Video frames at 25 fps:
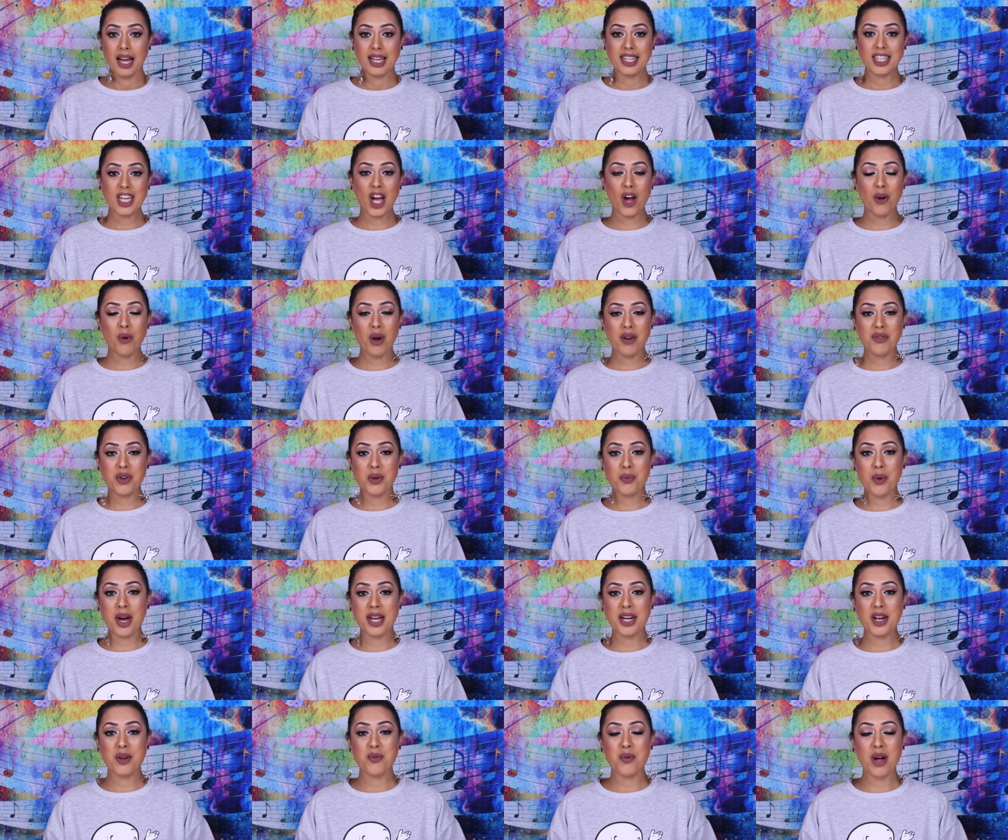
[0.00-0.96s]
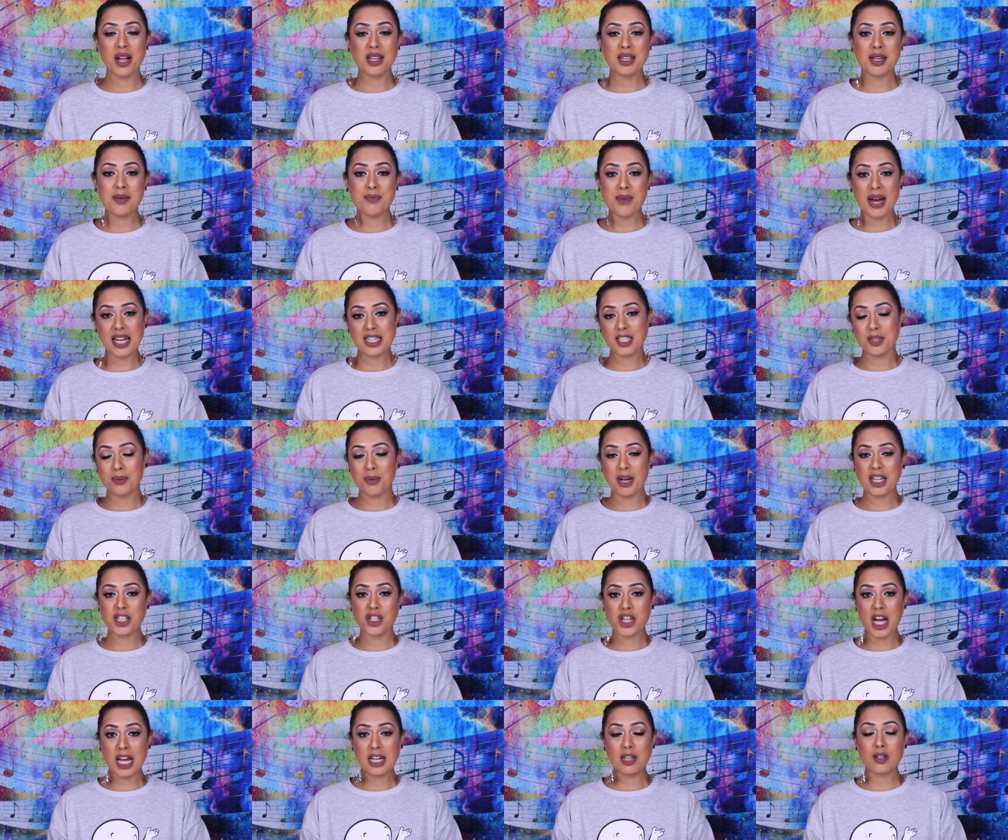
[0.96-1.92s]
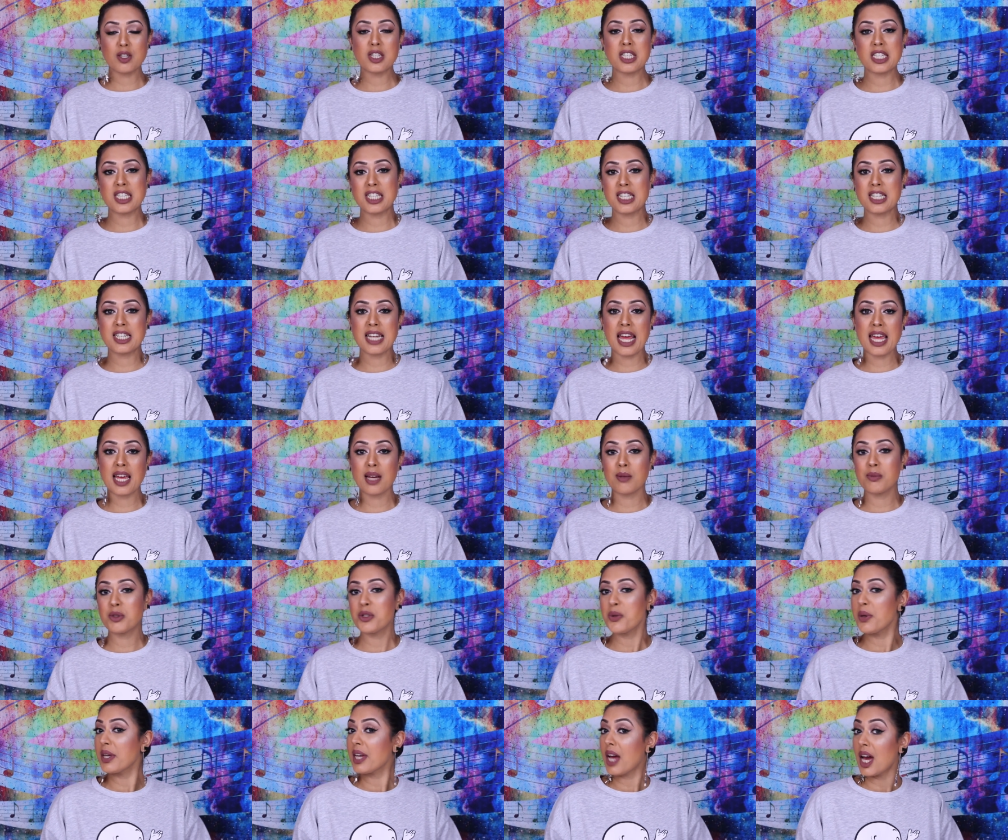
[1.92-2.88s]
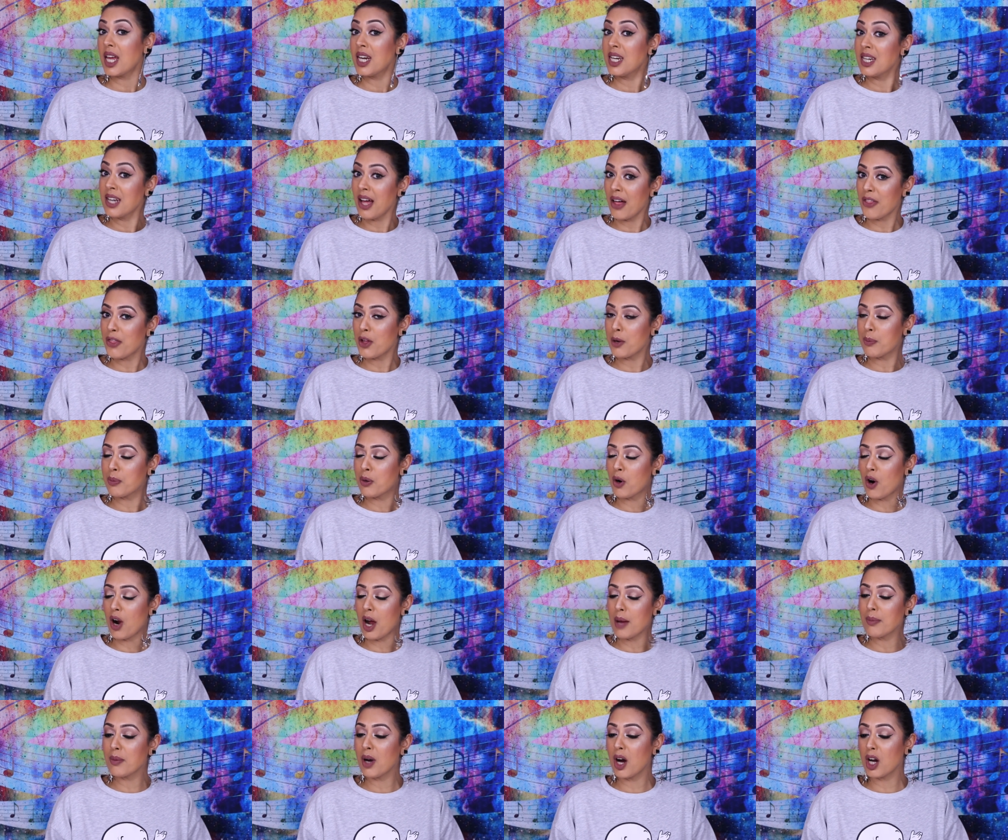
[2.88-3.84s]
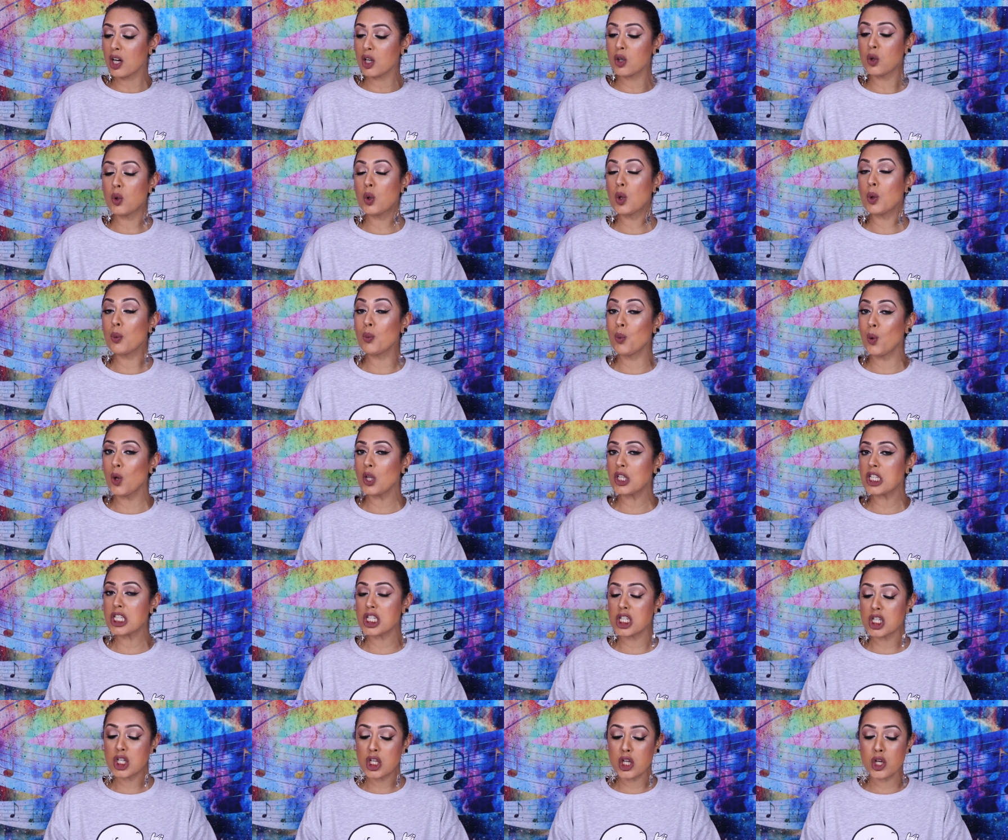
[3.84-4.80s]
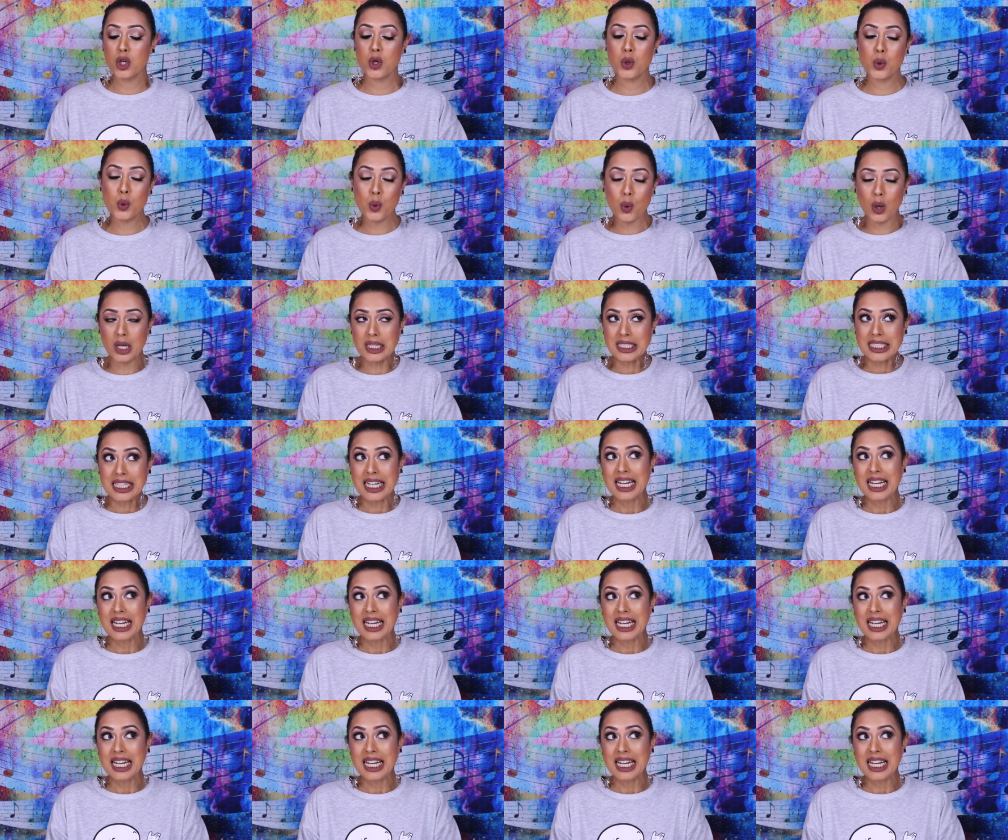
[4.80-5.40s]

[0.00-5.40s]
Yo everyone and welcome back to my channel. So today I'm doing another Primark haul, what's new?